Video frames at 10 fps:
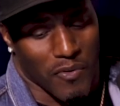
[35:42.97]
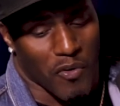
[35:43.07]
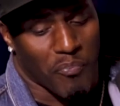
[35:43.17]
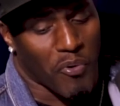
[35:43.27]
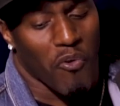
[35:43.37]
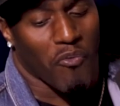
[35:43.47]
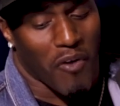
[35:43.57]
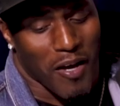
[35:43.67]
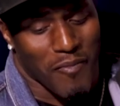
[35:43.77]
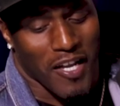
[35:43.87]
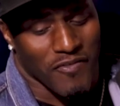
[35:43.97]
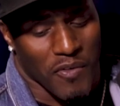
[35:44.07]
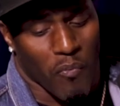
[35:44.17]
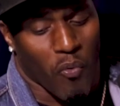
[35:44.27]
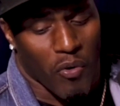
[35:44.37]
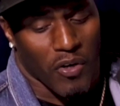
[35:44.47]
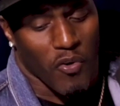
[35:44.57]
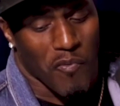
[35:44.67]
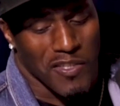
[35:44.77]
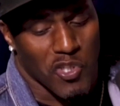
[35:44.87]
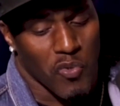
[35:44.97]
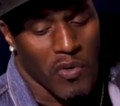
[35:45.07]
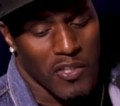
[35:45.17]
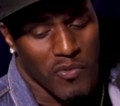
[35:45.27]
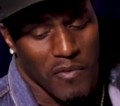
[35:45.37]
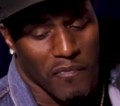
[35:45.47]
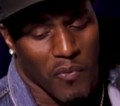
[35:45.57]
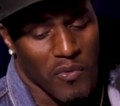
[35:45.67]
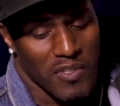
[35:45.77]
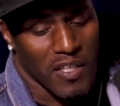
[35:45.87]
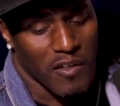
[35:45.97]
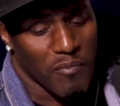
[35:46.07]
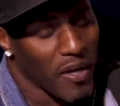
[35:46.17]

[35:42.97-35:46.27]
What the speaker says: Your program has rewarded over 204 single